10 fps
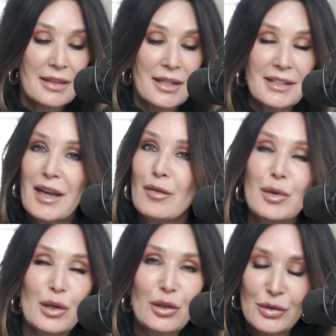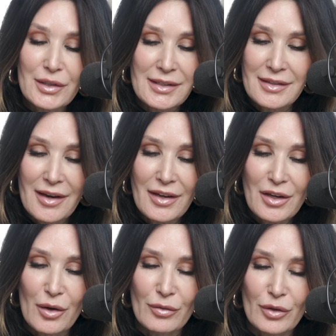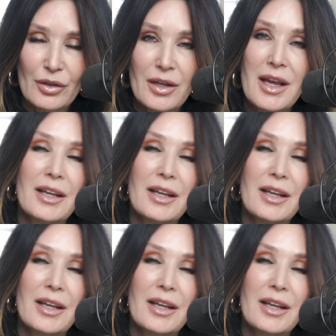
The day of miracles is not over.